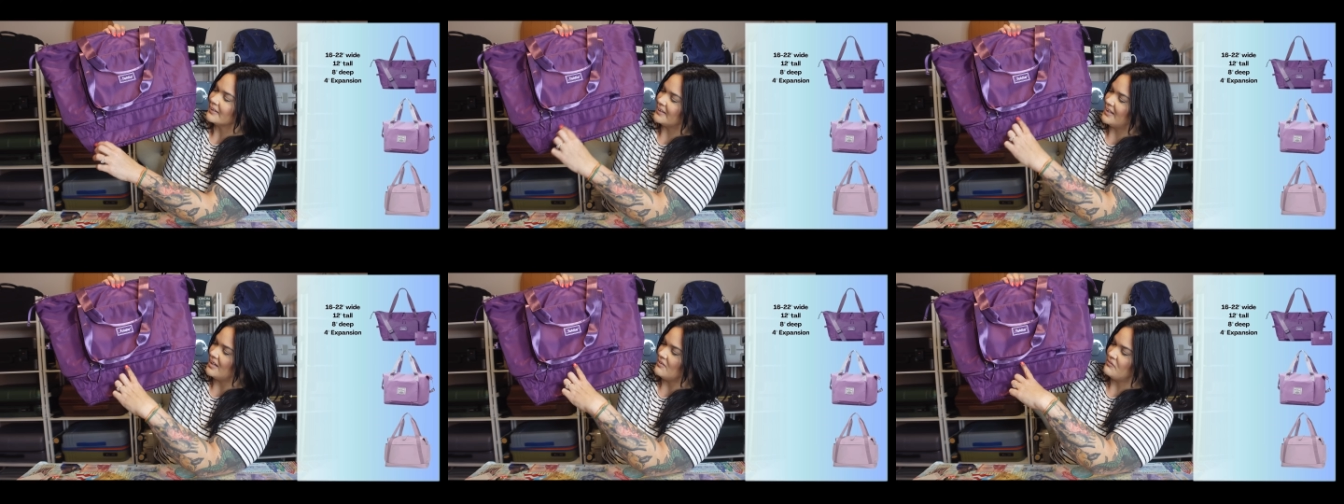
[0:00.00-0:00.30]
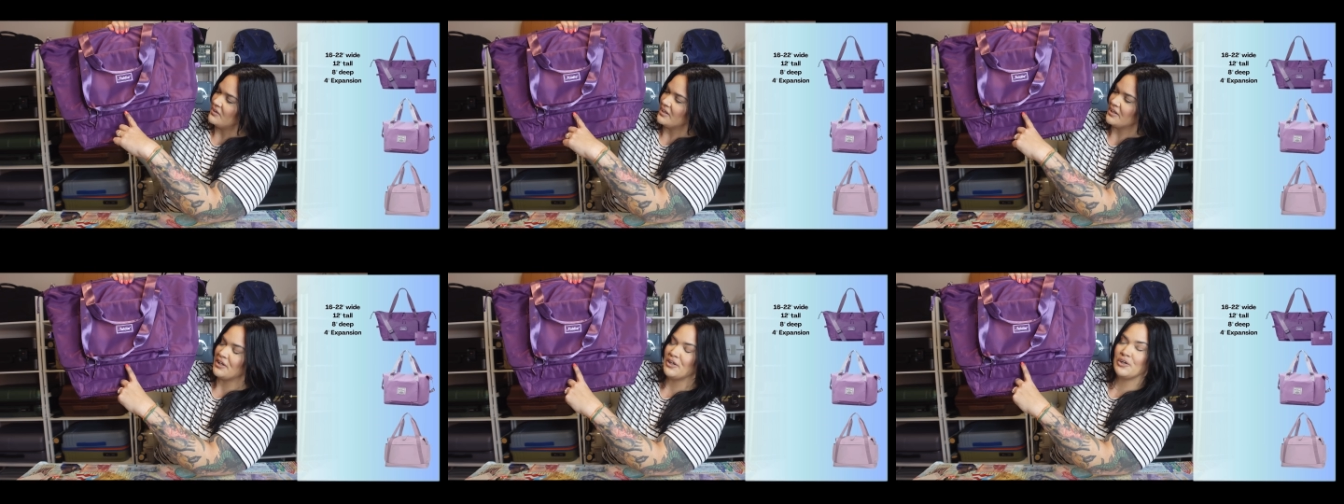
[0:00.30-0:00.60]

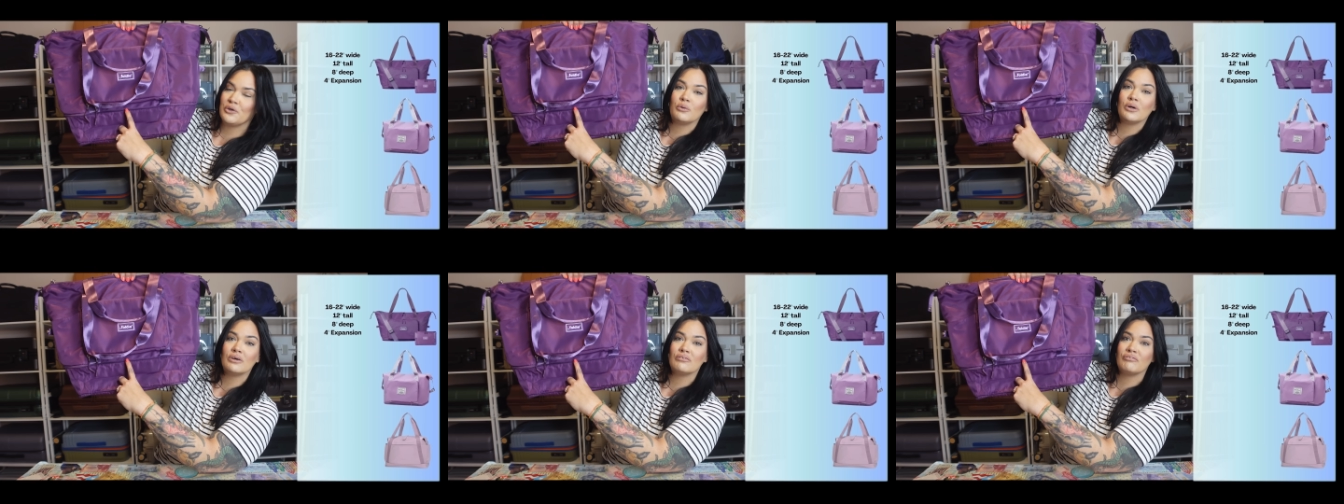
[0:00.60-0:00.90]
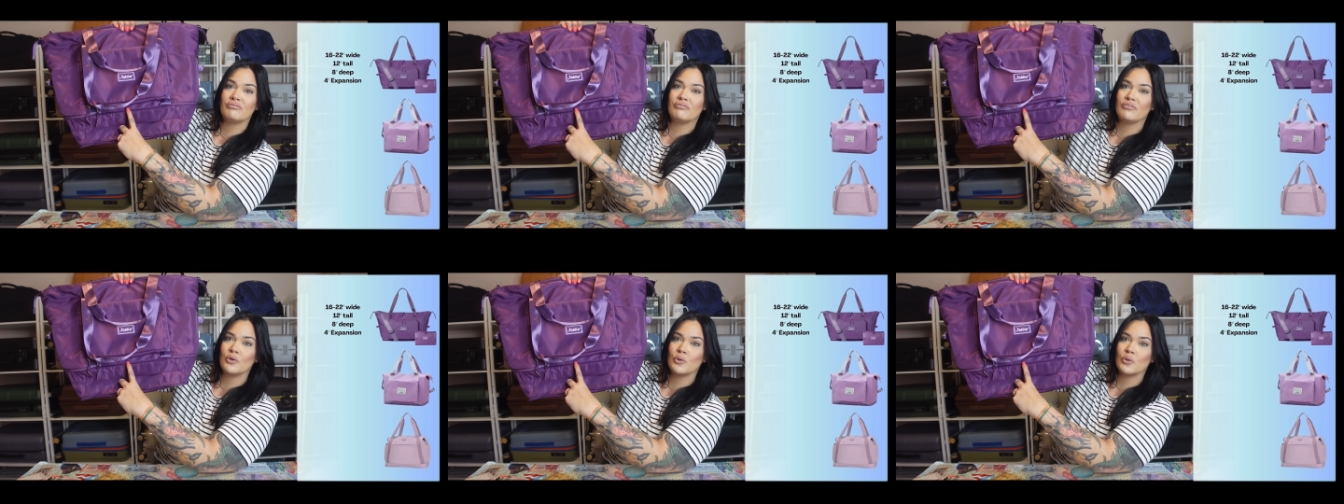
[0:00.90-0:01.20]
giving you
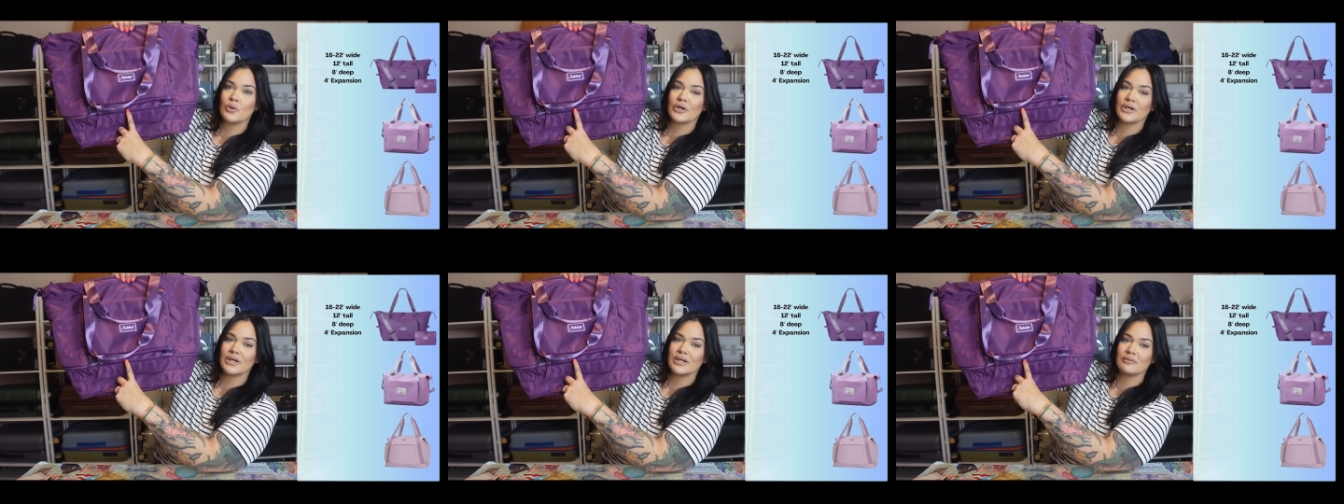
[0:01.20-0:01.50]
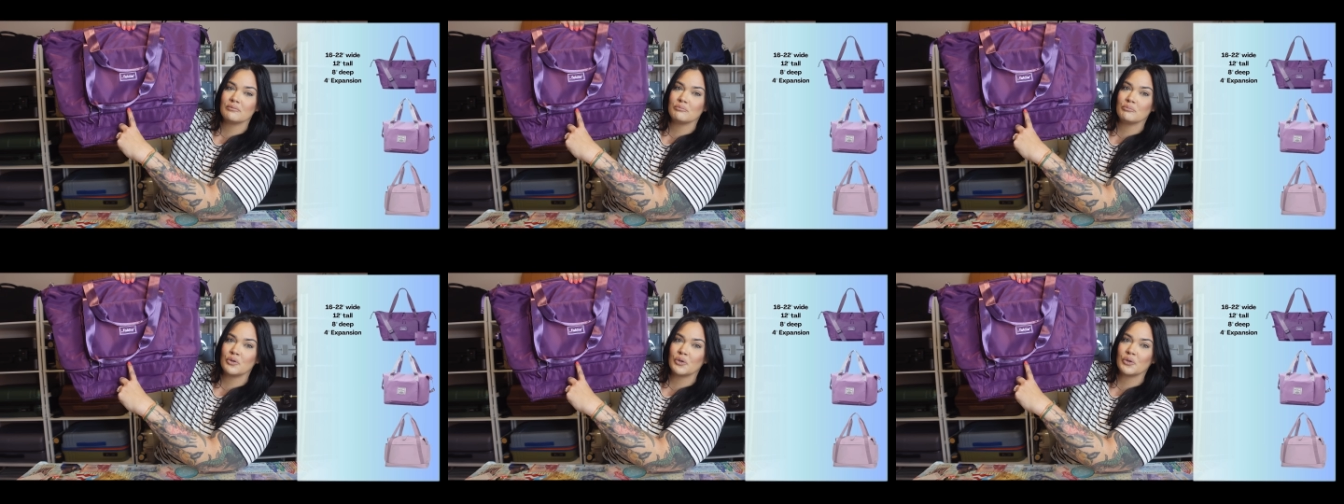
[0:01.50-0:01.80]

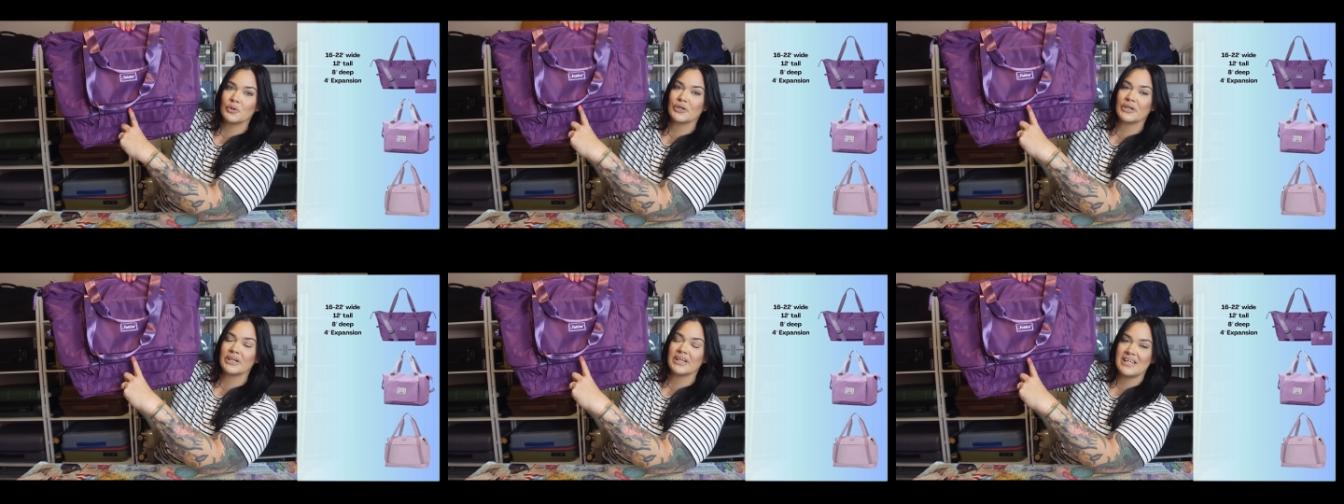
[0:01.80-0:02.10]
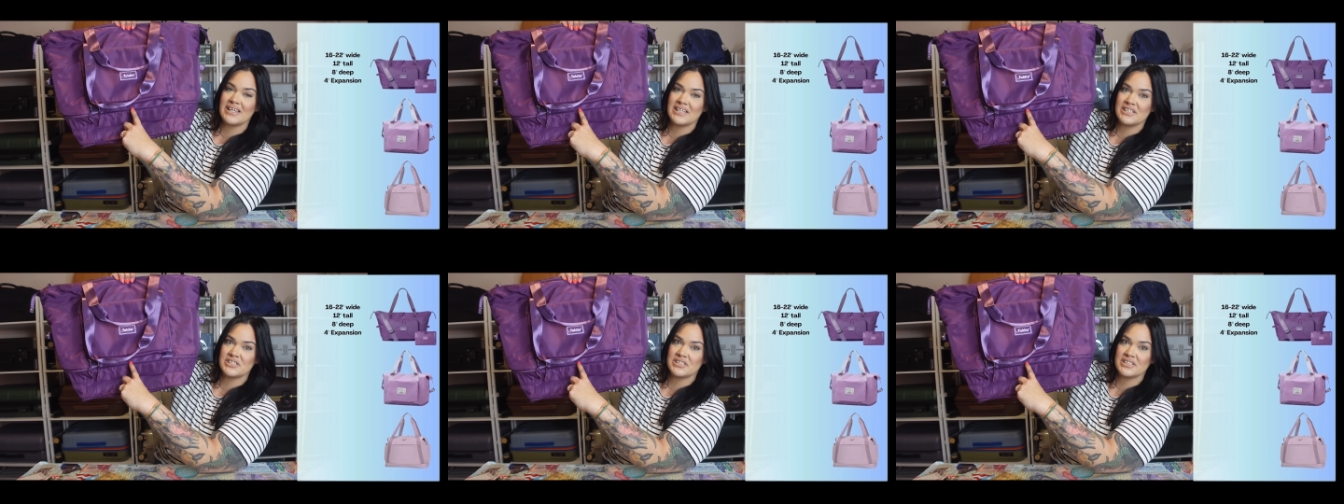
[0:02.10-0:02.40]
4 more
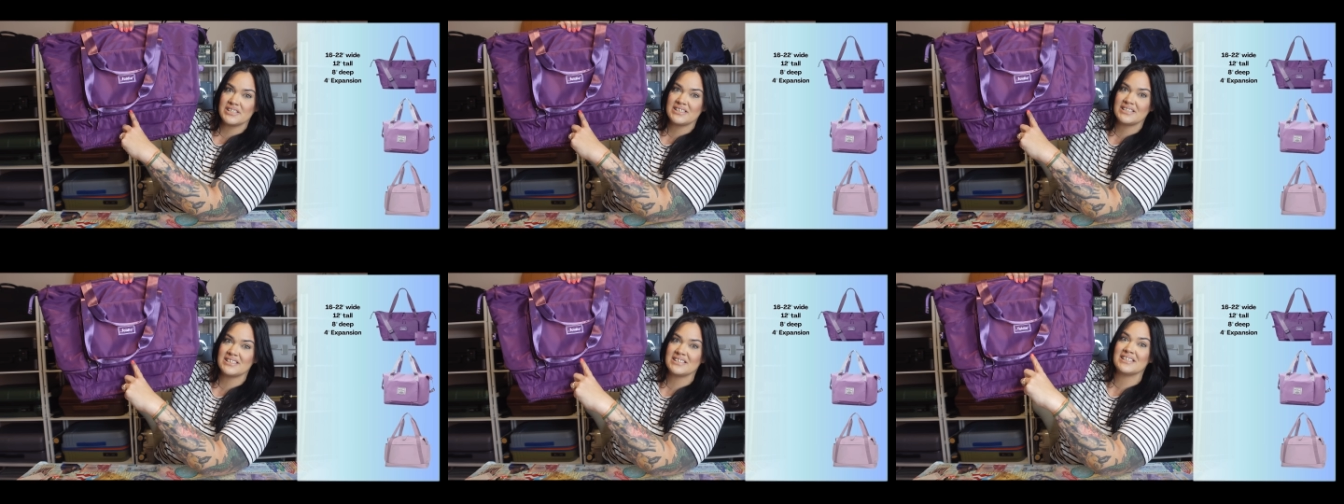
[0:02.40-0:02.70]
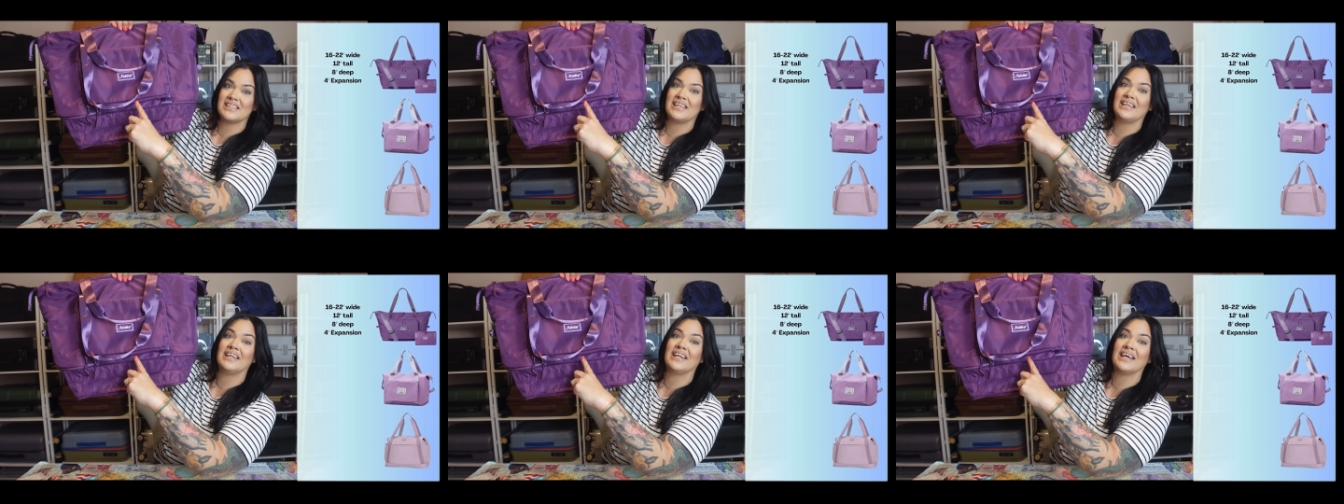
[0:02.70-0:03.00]
inches
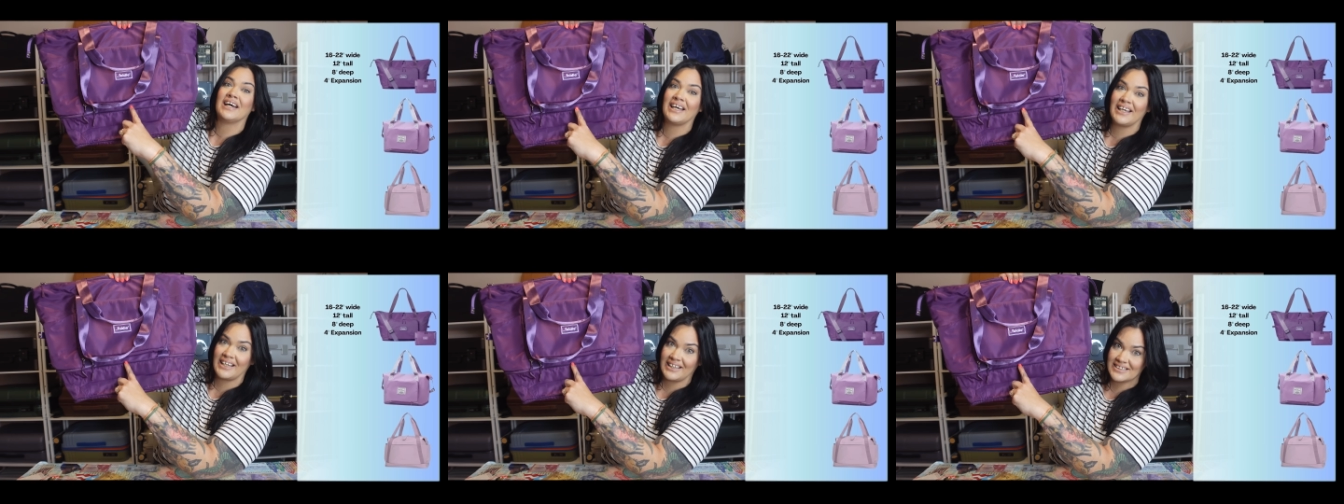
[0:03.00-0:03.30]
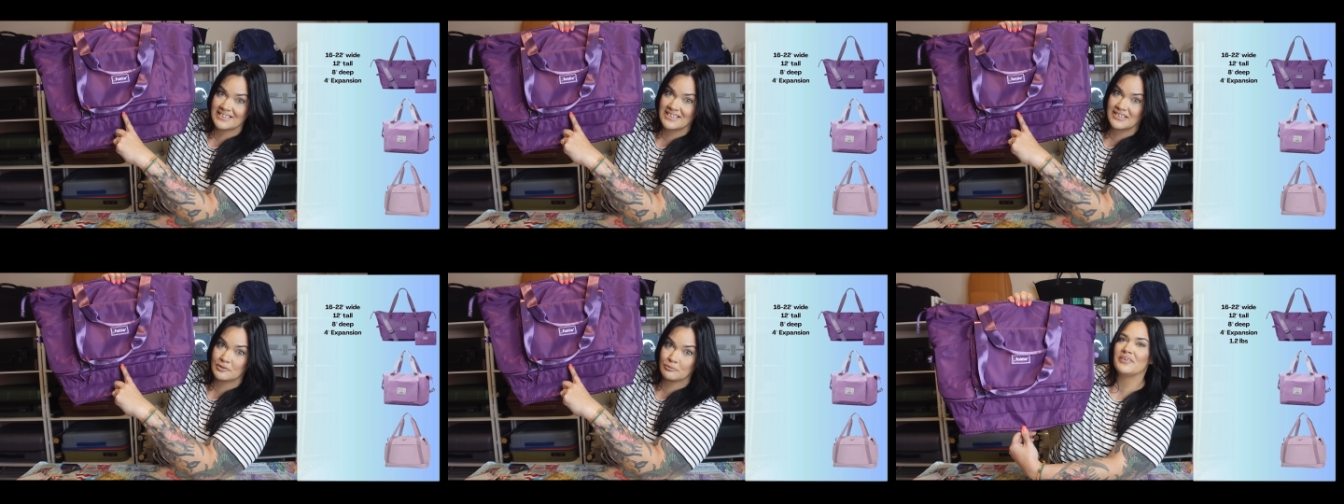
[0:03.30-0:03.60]
in
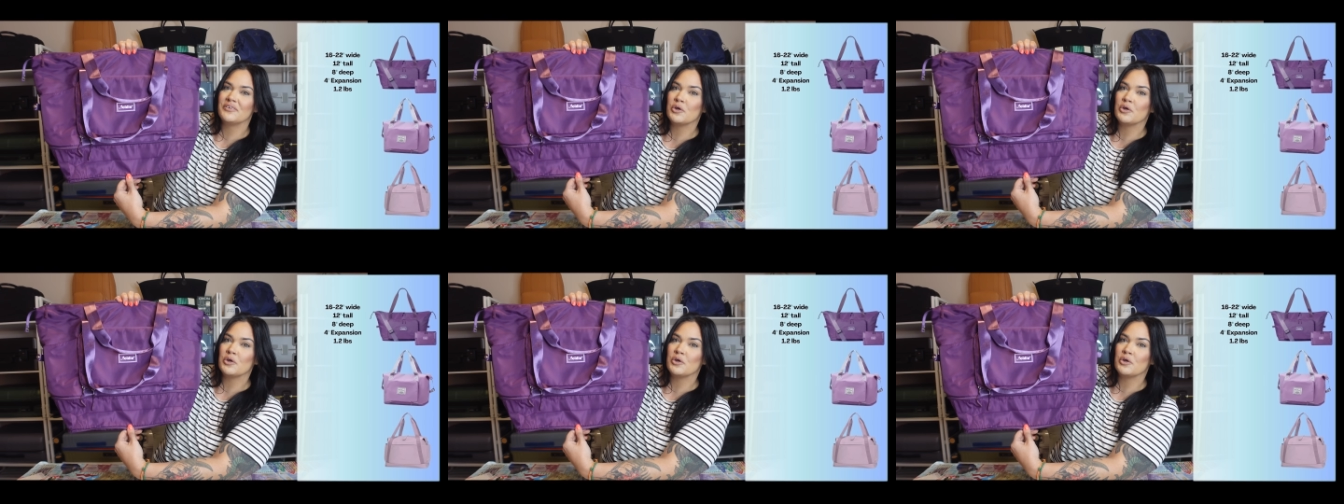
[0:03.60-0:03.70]
height.